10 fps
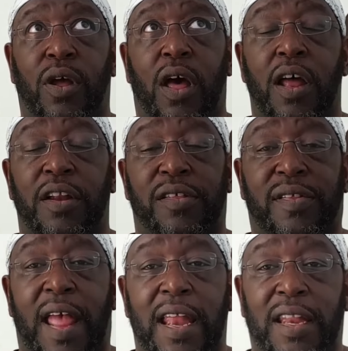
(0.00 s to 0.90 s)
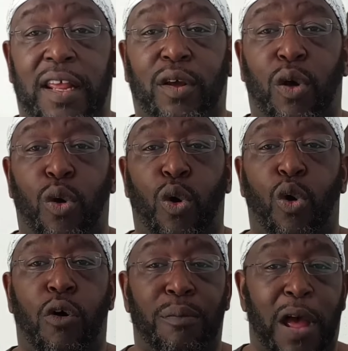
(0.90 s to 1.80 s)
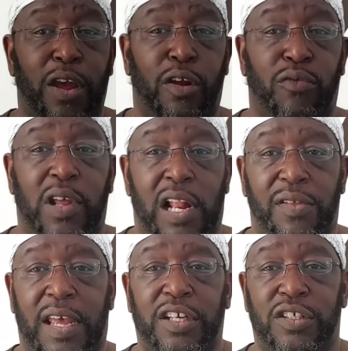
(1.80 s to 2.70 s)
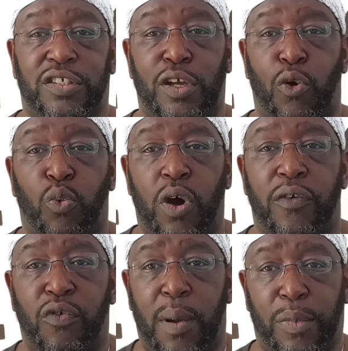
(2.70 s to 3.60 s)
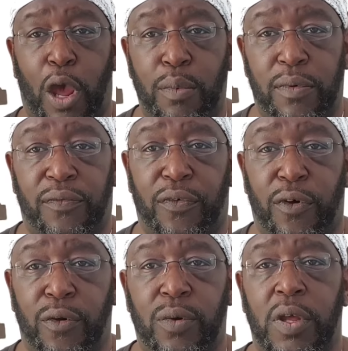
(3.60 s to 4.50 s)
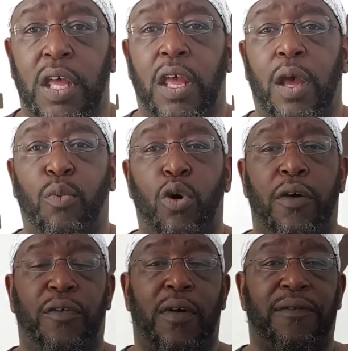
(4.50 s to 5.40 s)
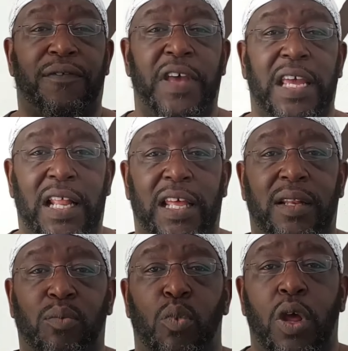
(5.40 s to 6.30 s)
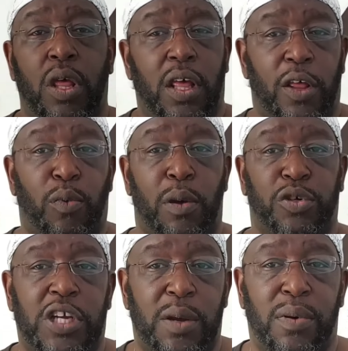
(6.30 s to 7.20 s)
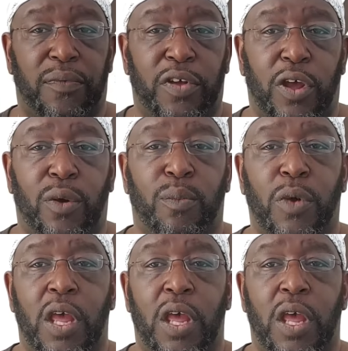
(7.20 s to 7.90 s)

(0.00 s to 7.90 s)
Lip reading: understanding, or my own realization. So whatever I'm going through and whatever I'm feeling is what I'm sharing with you.